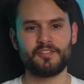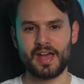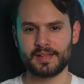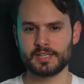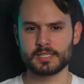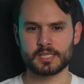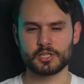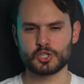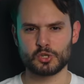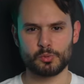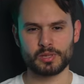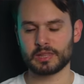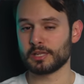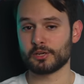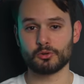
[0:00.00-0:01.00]
I've had this issue
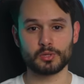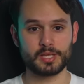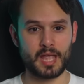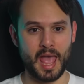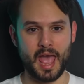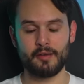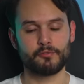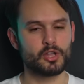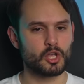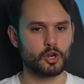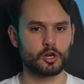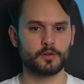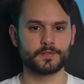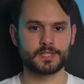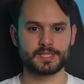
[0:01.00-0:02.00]
with literally every
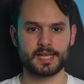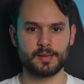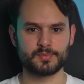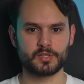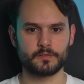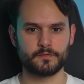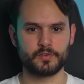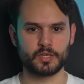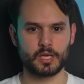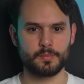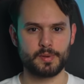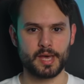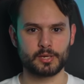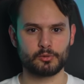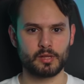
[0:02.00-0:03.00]
curved Samsung
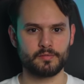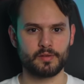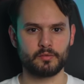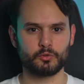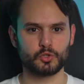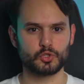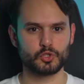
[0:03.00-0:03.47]
VA panel I've ever